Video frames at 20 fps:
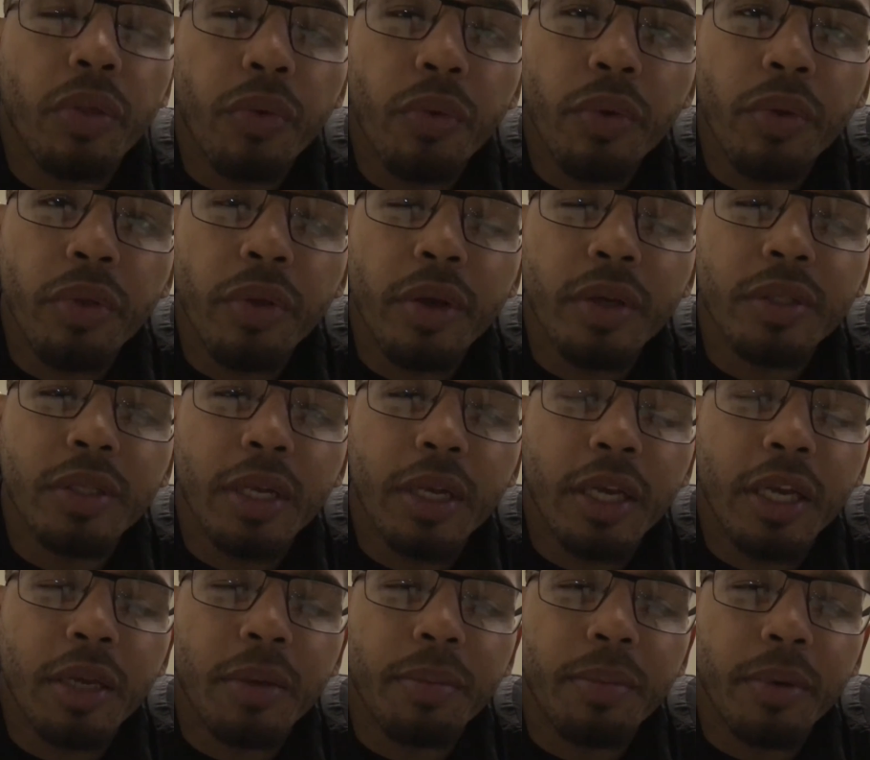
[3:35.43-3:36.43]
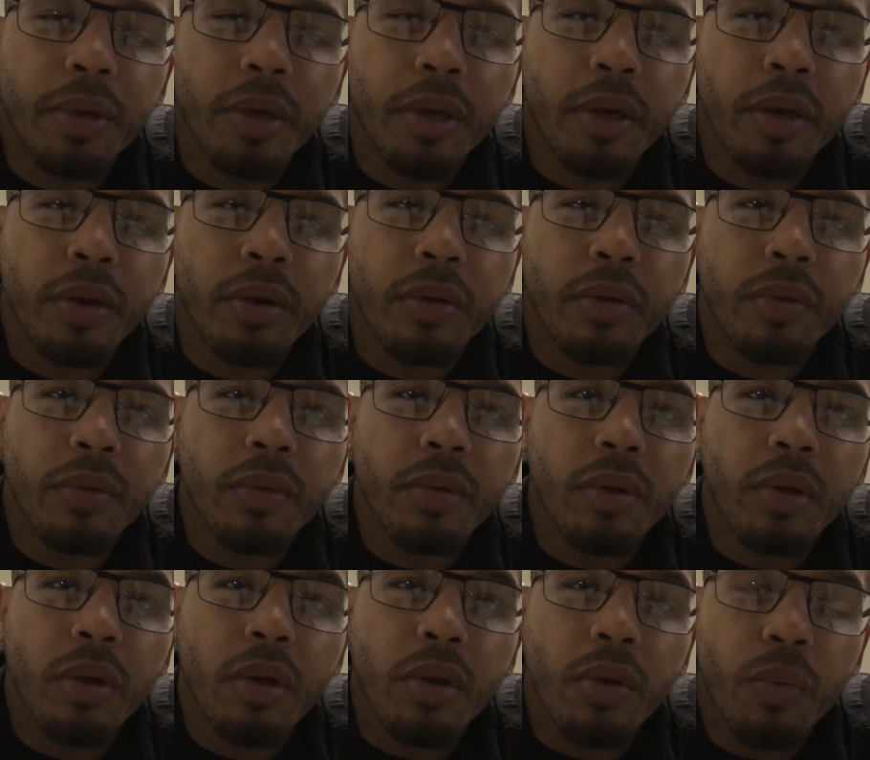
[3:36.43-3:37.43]
are 3 things that keep me here:
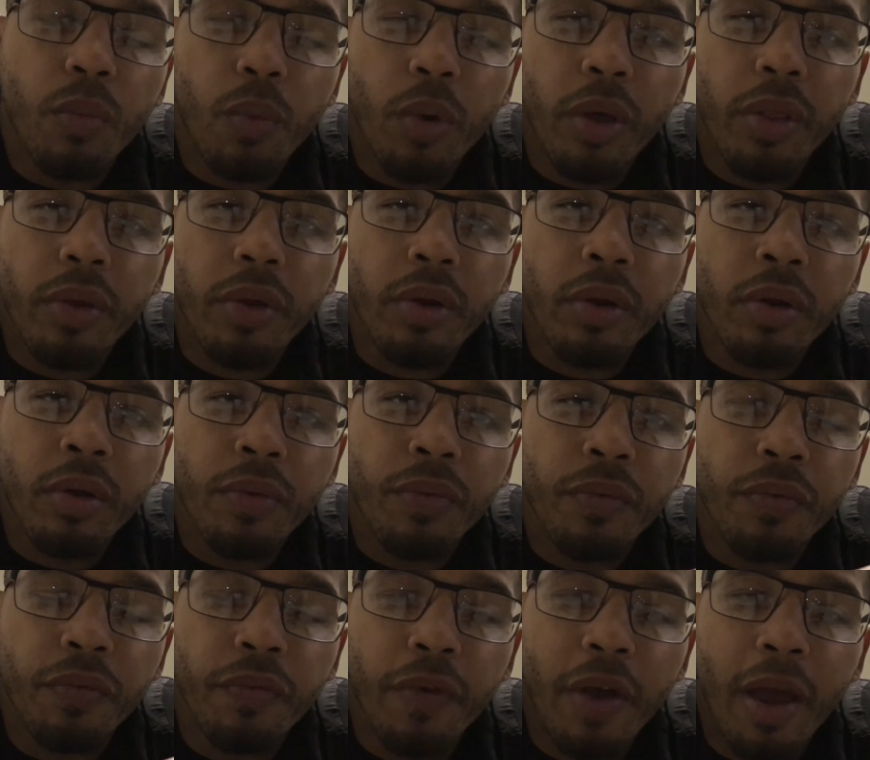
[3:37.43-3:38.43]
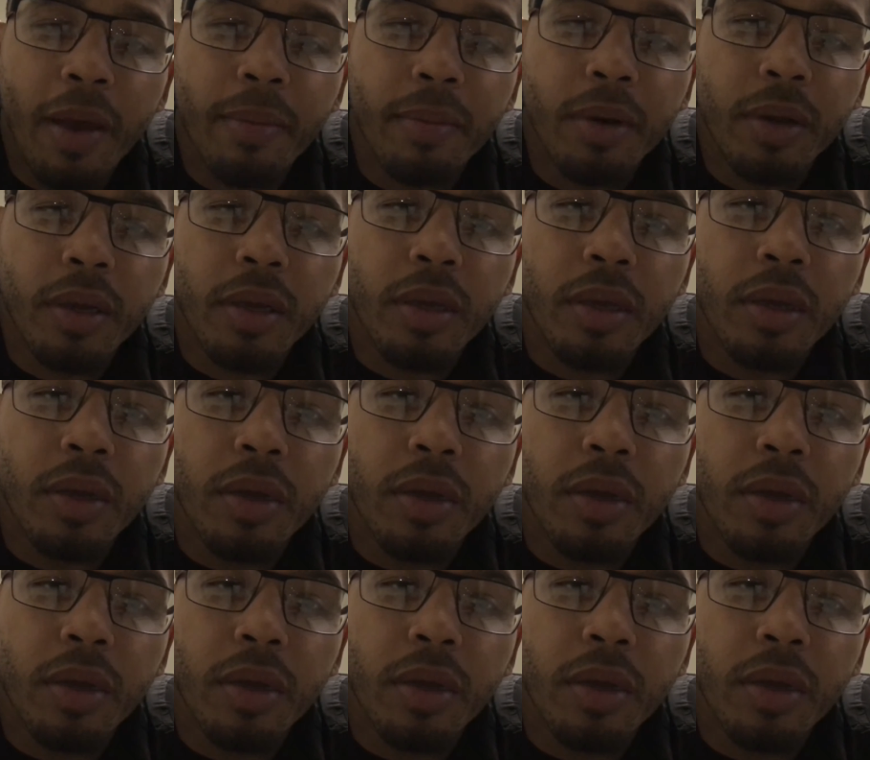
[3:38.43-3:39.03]
weather, family,